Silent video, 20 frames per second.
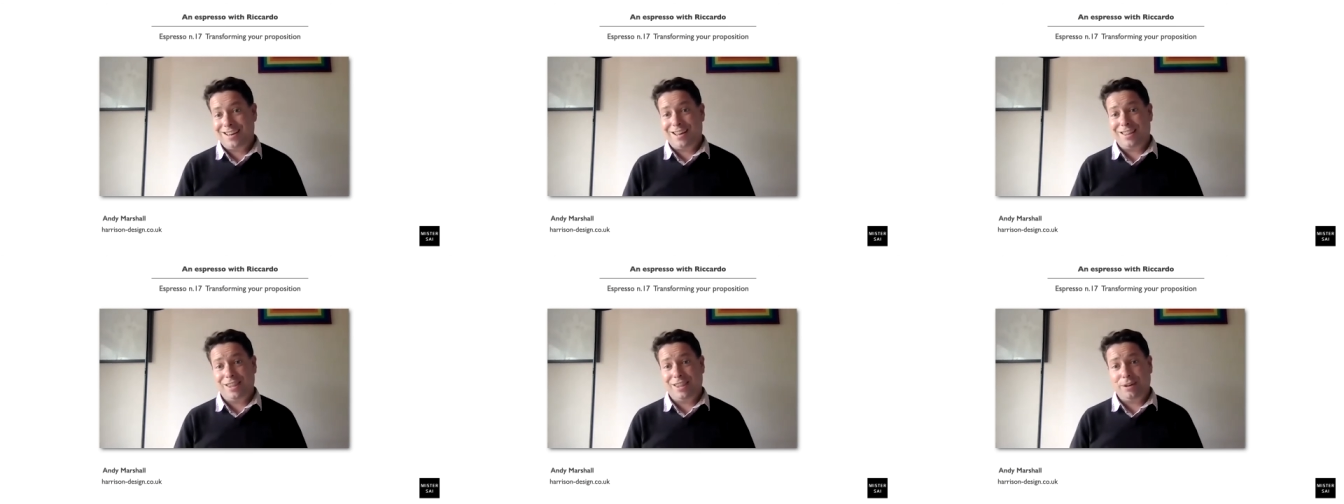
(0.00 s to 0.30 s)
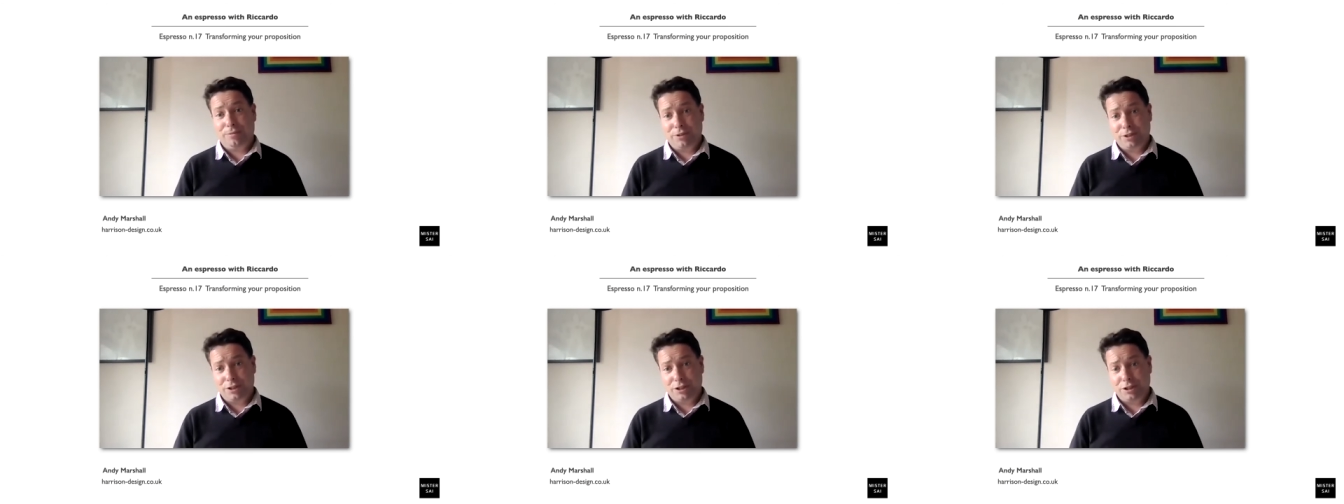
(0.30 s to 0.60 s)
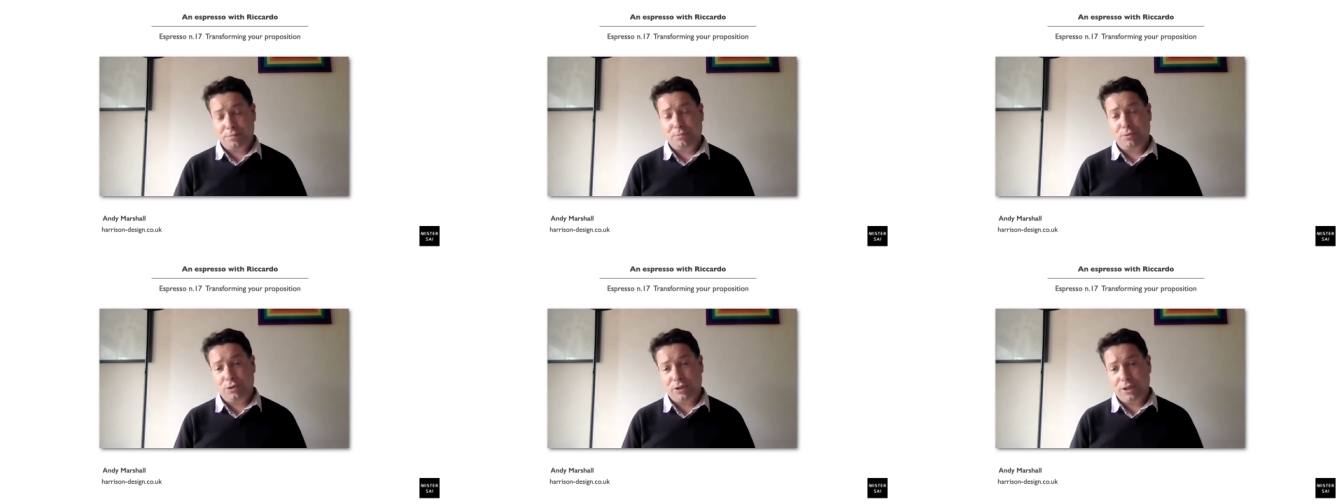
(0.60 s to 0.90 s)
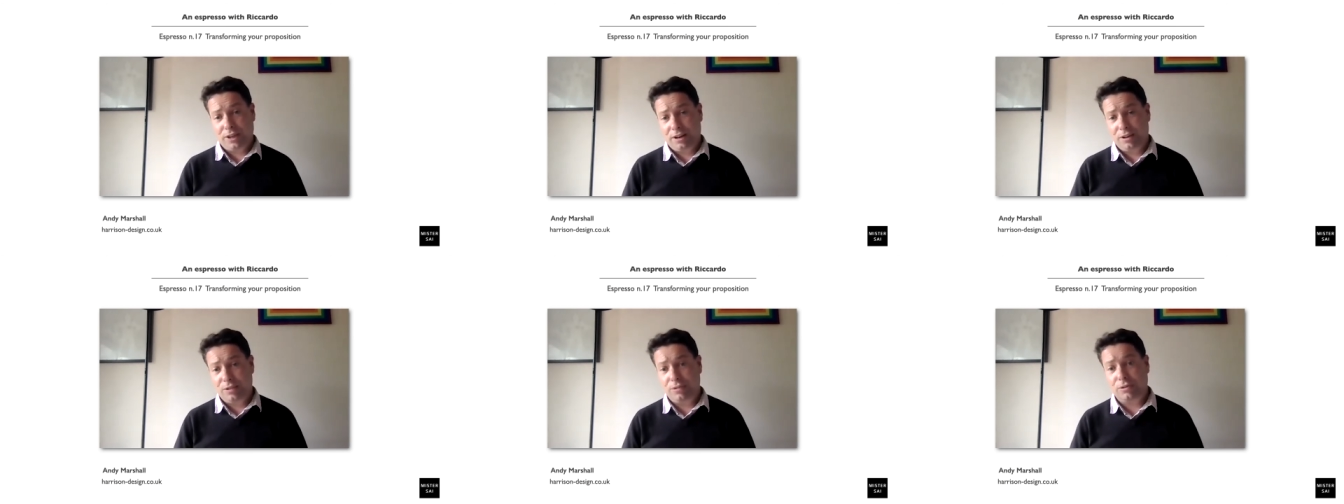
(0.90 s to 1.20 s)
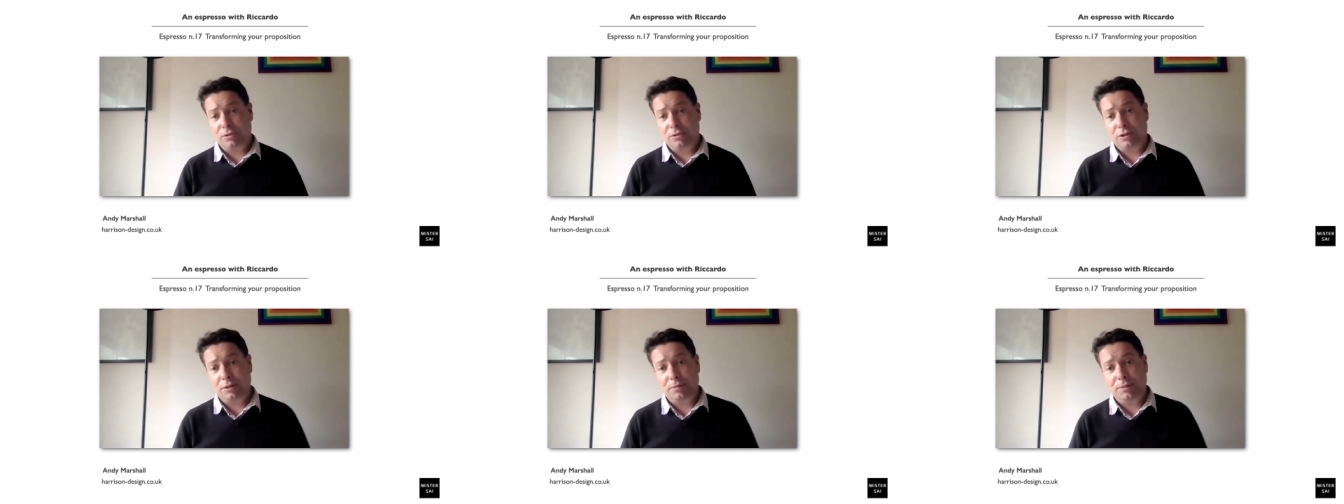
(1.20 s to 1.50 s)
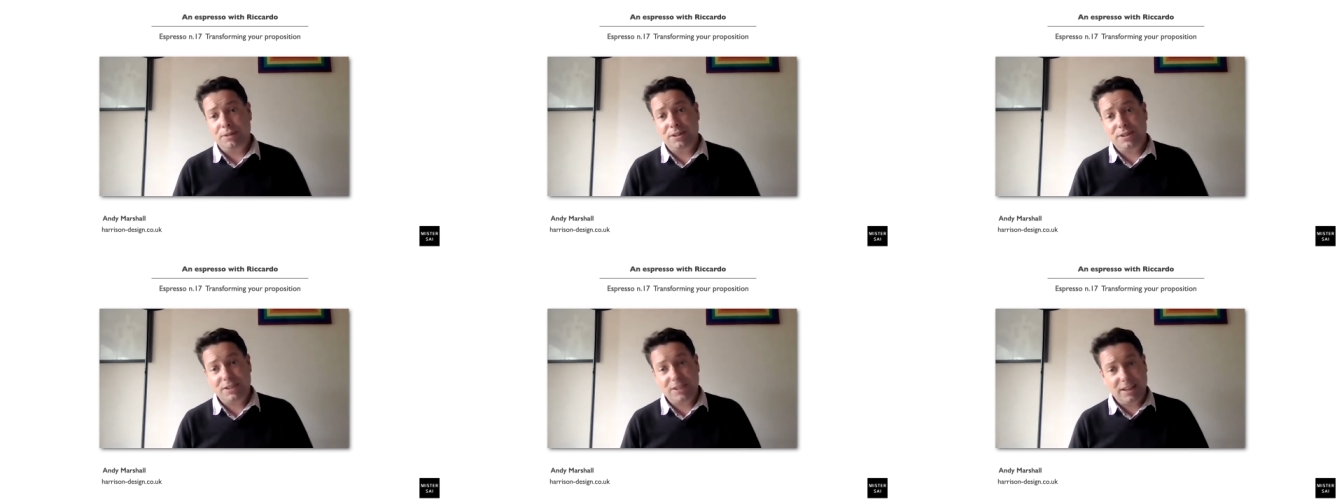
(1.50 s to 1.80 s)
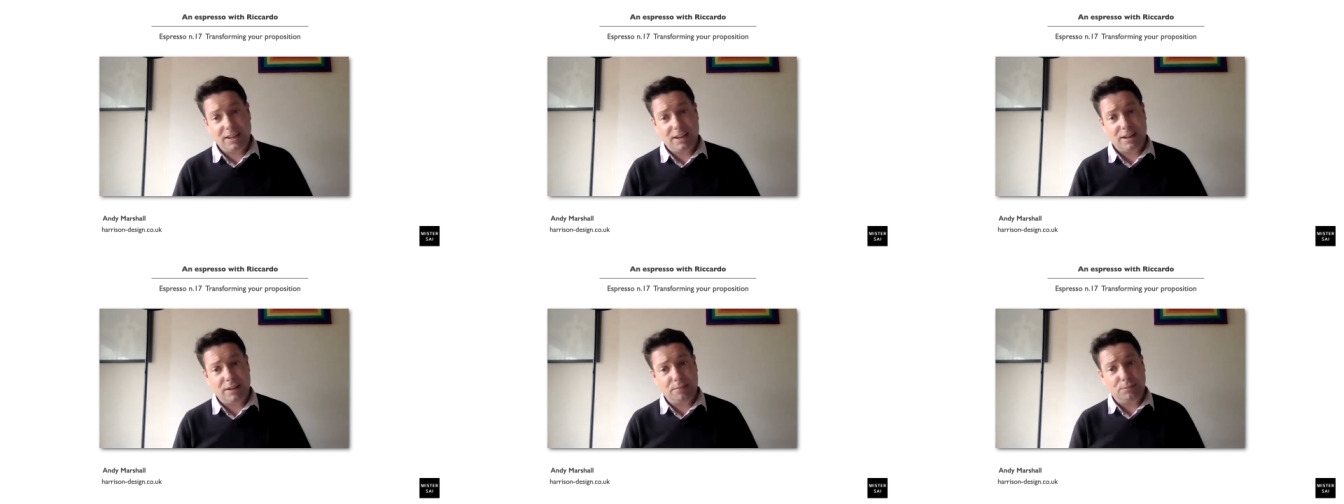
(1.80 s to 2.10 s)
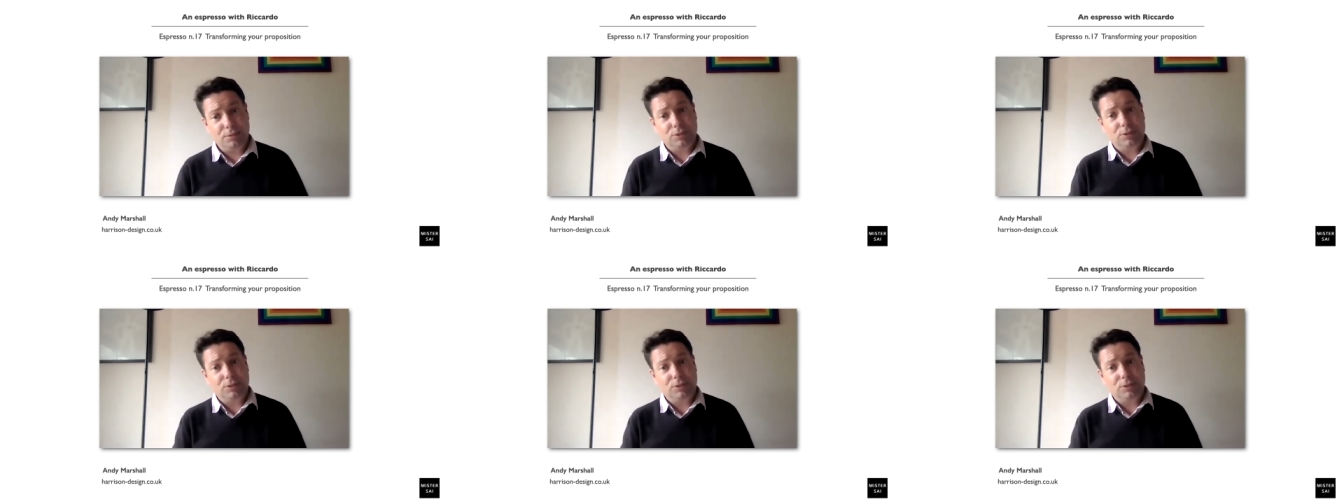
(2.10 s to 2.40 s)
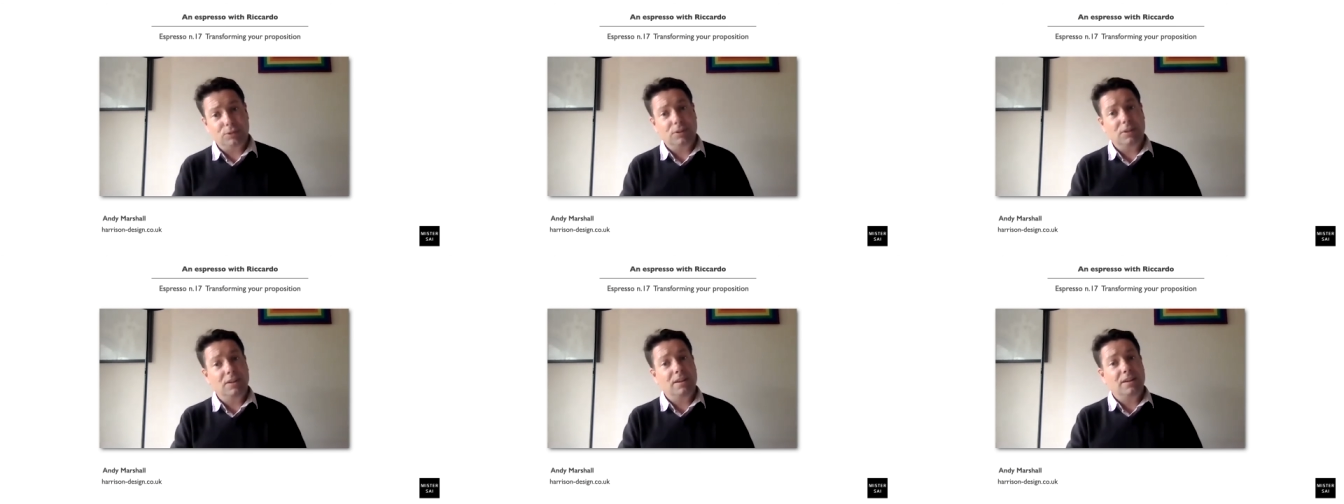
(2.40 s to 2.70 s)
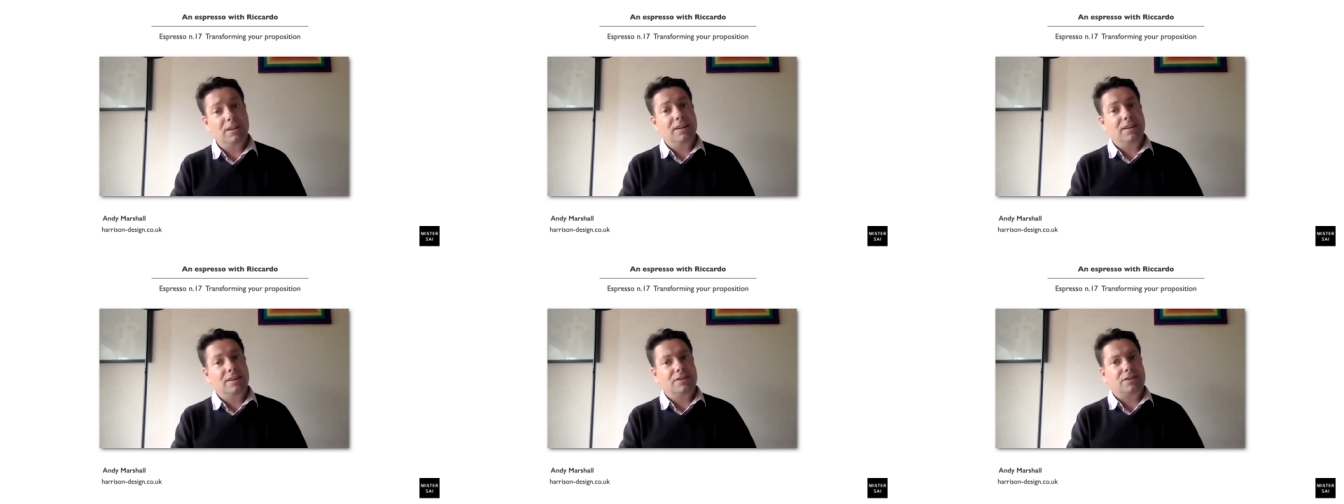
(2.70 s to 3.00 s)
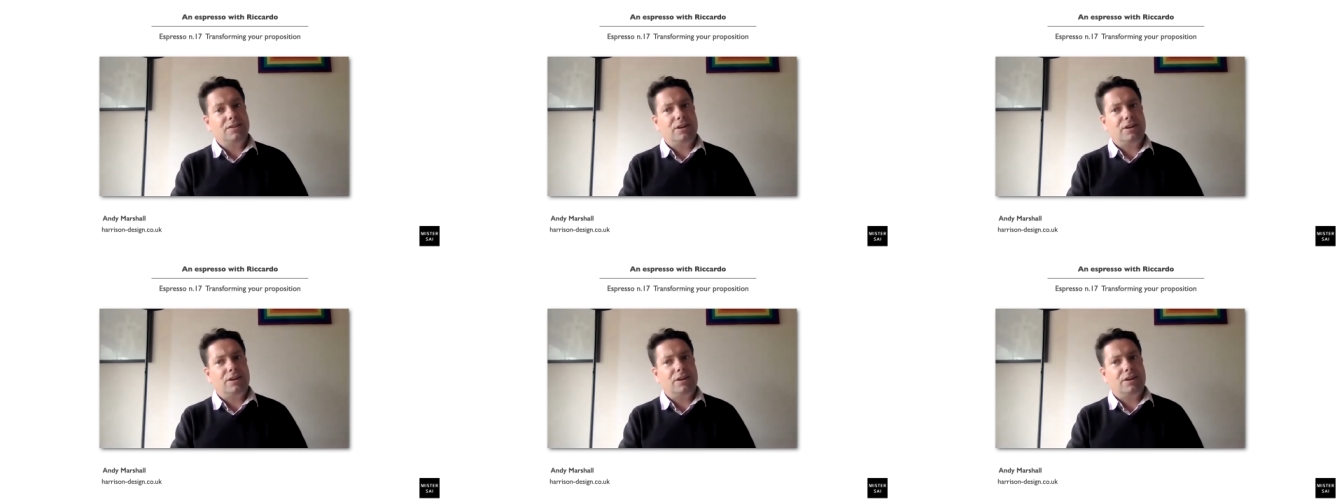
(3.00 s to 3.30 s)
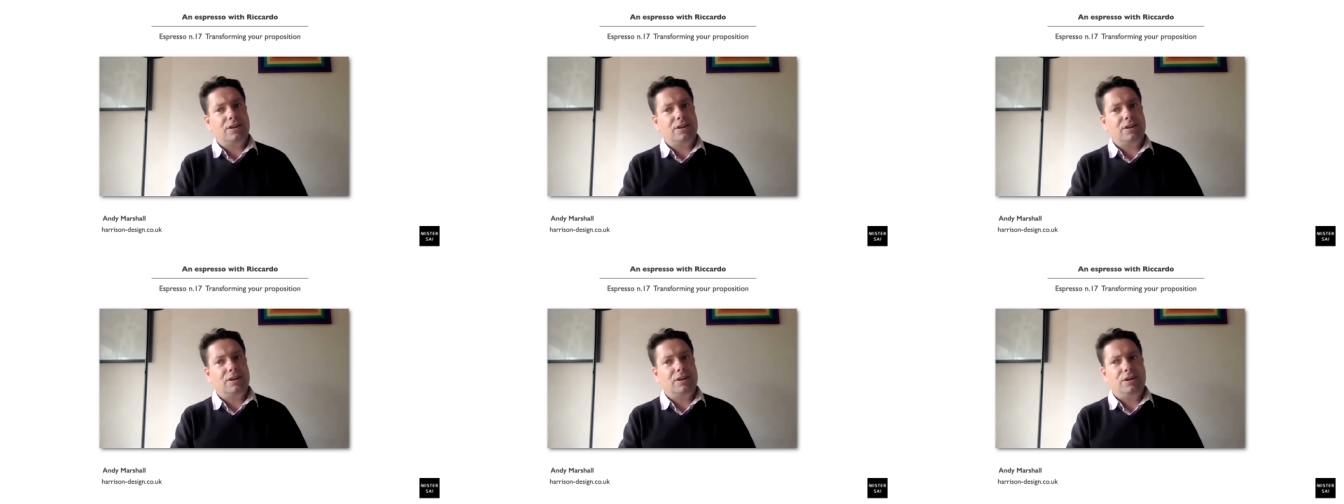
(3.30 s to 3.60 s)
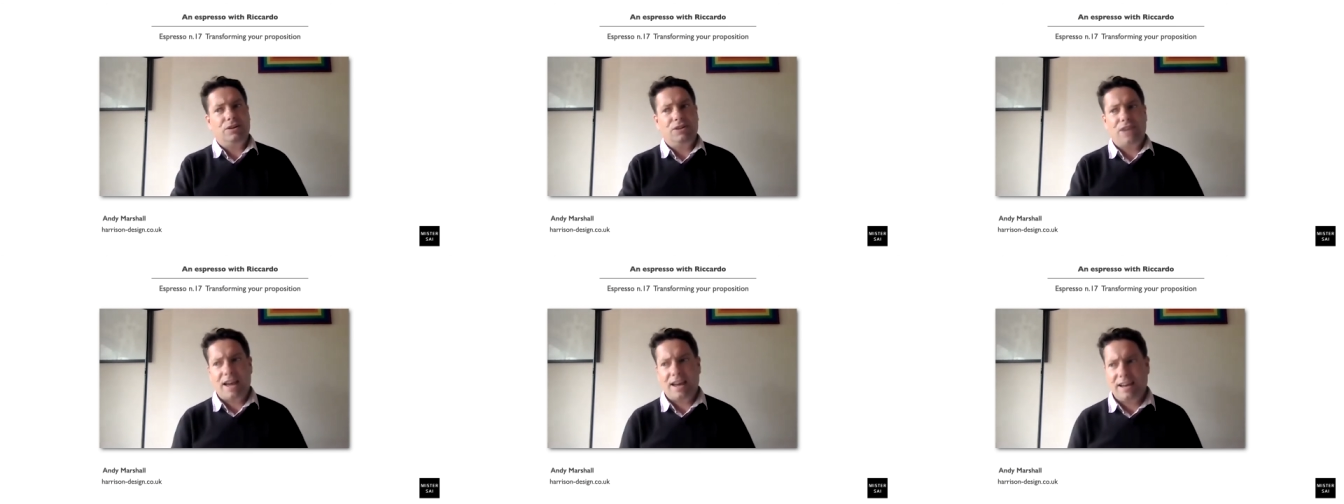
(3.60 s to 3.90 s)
and they want to support their local community a lot more. So that has a